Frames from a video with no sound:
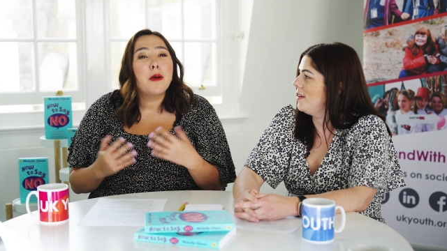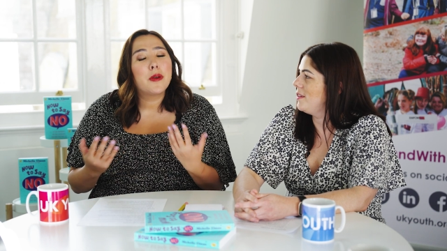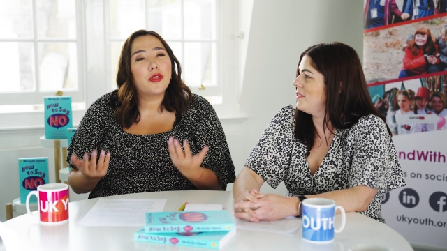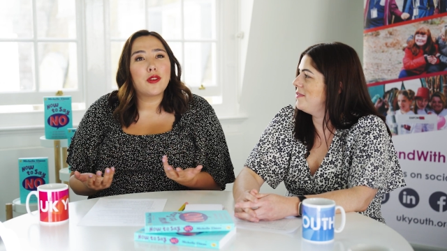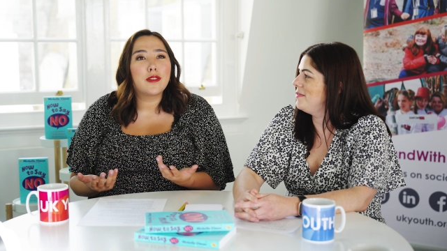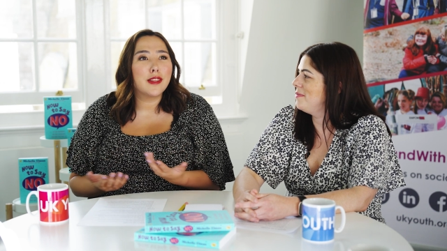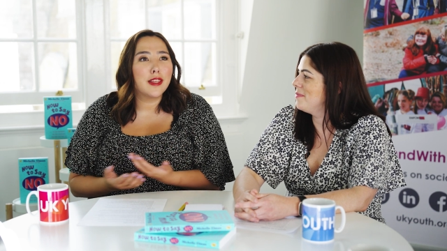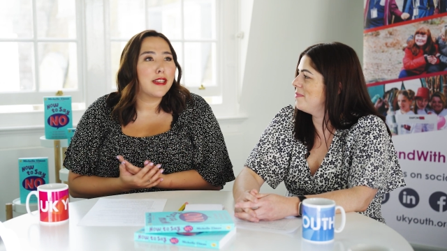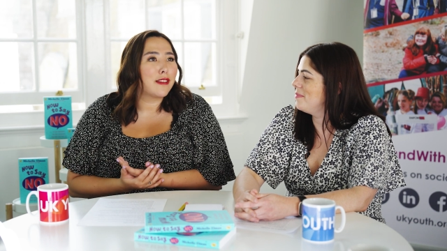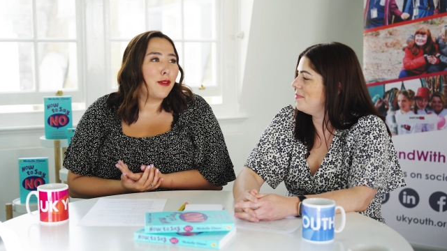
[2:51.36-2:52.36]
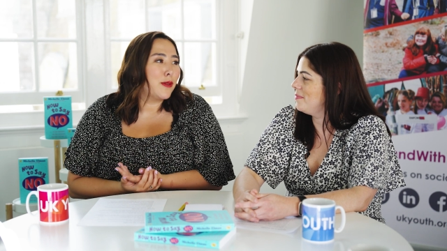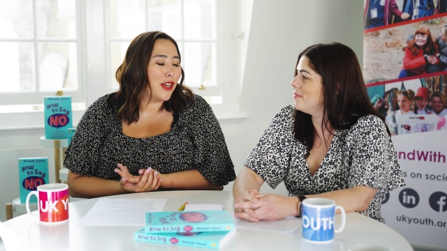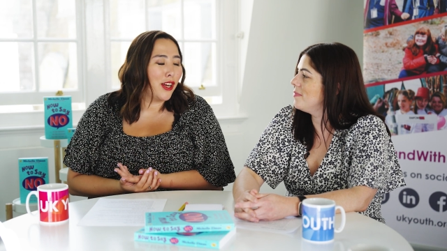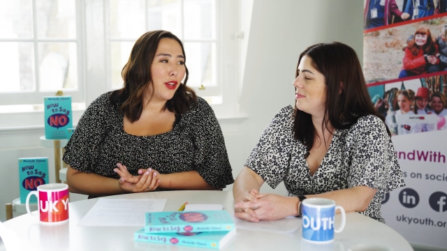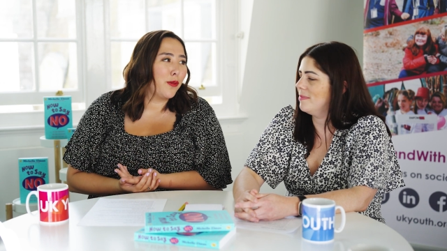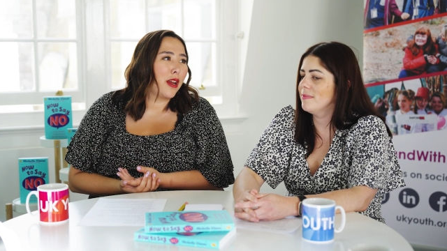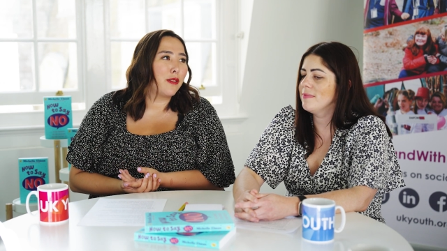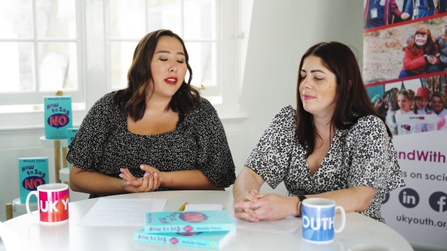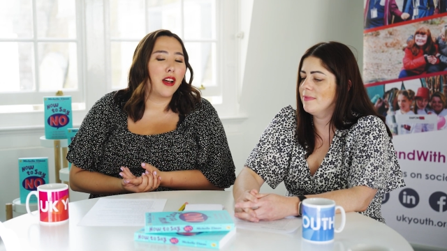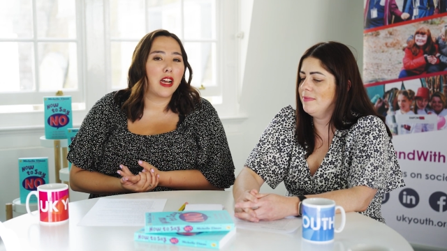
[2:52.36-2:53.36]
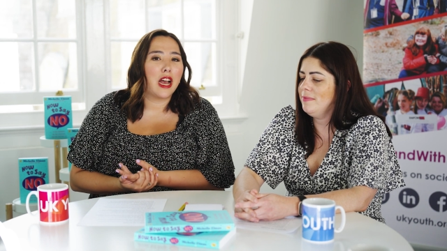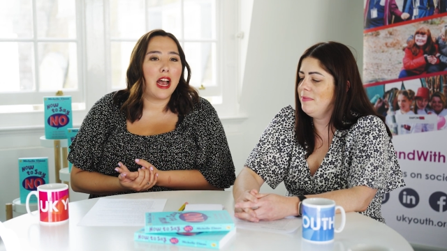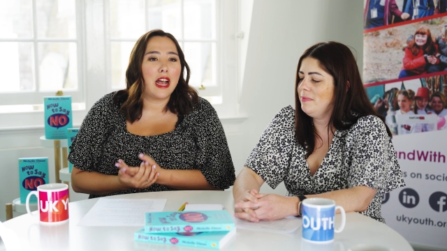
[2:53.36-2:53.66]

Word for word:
Speaker 1: But those are the things I wish I knew when I was younger.